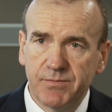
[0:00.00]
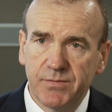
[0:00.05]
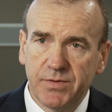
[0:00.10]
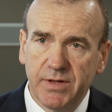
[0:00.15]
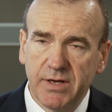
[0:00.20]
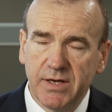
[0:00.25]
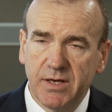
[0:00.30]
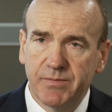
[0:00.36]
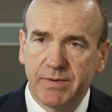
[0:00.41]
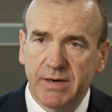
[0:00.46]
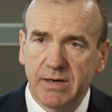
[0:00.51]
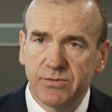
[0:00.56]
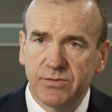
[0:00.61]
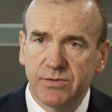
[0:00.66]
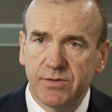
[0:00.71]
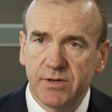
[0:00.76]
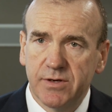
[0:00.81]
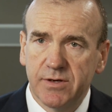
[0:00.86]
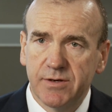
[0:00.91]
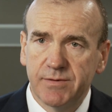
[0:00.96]
Think
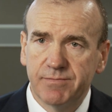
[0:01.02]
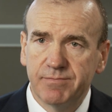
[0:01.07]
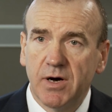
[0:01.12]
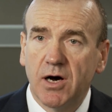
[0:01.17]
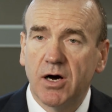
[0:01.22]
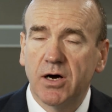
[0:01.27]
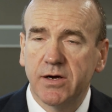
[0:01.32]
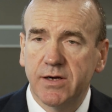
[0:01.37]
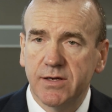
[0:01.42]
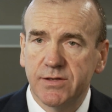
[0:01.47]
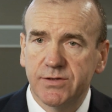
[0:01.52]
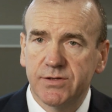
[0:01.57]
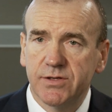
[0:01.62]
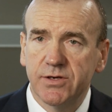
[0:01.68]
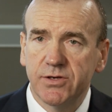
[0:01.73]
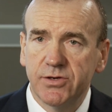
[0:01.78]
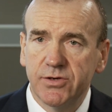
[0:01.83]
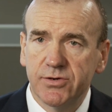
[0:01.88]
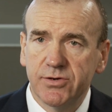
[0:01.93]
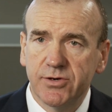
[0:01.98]
about the markets
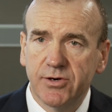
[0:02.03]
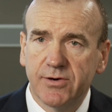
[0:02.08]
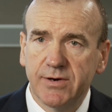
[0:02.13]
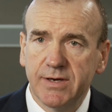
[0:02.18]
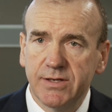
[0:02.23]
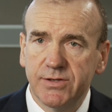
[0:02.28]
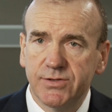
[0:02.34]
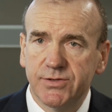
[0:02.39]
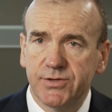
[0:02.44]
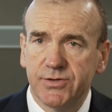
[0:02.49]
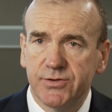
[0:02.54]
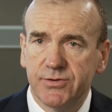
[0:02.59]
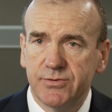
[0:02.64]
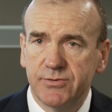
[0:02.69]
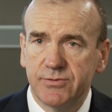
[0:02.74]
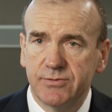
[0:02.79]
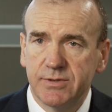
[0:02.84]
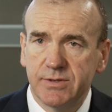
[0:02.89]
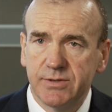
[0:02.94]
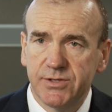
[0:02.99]
that you're going
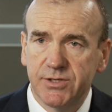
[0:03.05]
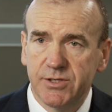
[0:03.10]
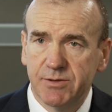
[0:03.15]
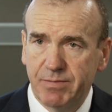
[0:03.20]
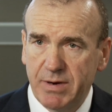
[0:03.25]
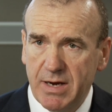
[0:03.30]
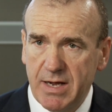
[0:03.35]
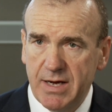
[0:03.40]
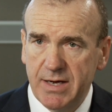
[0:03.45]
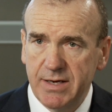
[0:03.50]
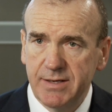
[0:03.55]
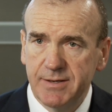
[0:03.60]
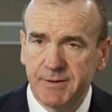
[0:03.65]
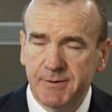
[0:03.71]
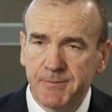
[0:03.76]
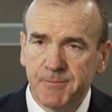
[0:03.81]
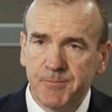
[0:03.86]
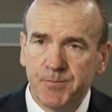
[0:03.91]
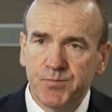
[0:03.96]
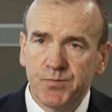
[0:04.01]
to supply.
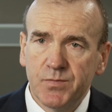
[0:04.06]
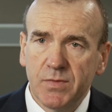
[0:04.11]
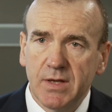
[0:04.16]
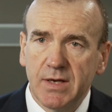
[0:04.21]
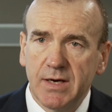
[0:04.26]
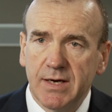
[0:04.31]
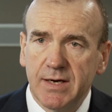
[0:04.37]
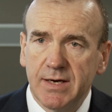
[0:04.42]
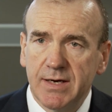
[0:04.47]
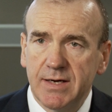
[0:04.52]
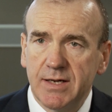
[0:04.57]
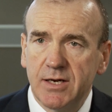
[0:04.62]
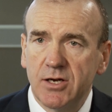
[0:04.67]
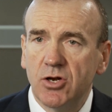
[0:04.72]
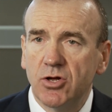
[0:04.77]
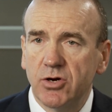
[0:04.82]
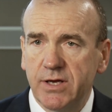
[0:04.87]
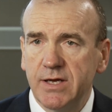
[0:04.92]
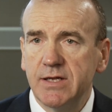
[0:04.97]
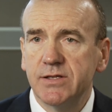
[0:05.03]

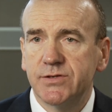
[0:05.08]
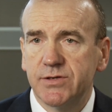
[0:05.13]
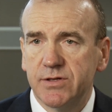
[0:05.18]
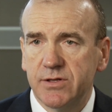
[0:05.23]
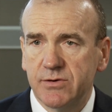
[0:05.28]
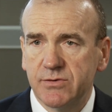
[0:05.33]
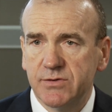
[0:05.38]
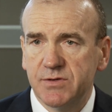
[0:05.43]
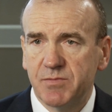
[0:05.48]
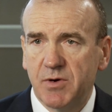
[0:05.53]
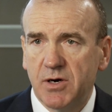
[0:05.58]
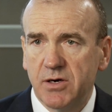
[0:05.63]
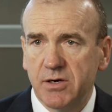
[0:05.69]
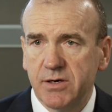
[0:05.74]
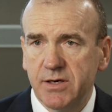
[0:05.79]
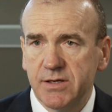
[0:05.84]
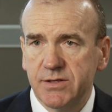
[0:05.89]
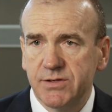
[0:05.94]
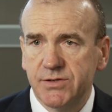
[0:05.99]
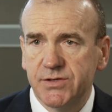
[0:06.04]
Look into those
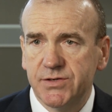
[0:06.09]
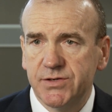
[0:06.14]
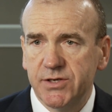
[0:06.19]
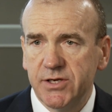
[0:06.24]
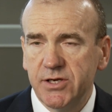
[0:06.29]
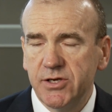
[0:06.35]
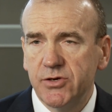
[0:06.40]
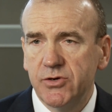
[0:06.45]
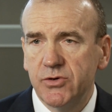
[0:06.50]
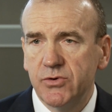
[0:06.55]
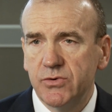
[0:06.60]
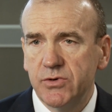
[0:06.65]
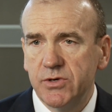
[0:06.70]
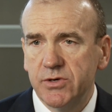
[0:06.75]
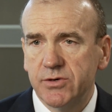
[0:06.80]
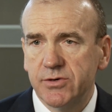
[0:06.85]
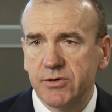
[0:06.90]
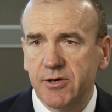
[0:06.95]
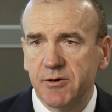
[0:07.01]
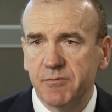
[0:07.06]
markets, see who
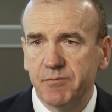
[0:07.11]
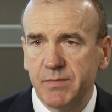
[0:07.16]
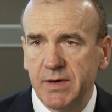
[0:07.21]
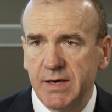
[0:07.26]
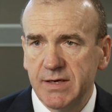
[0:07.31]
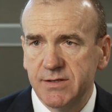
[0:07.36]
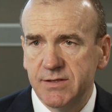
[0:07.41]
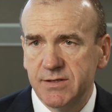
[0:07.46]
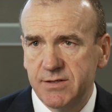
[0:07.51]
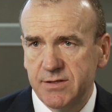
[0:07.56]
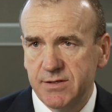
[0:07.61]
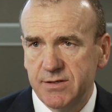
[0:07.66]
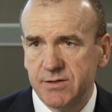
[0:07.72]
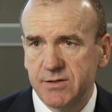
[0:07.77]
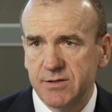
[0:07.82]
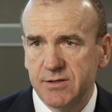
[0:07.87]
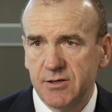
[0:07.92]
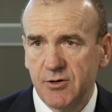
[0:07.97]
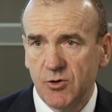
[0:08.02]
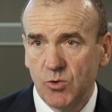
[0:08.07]
your
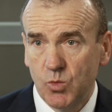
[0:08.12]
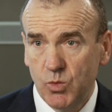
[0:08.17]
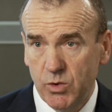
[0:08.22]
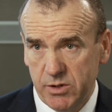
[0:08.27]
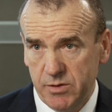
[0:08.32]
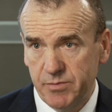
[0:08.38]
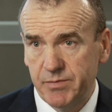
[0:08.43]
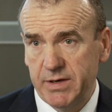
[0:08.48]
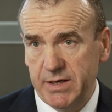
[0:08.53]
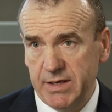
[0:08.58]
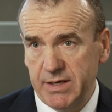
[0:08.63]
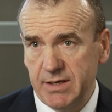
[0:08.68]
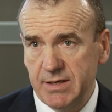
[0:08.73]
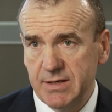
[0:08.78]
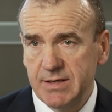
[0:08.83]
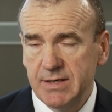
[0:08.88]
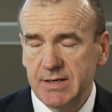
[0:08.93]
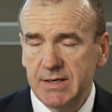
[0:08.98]
competitors will be.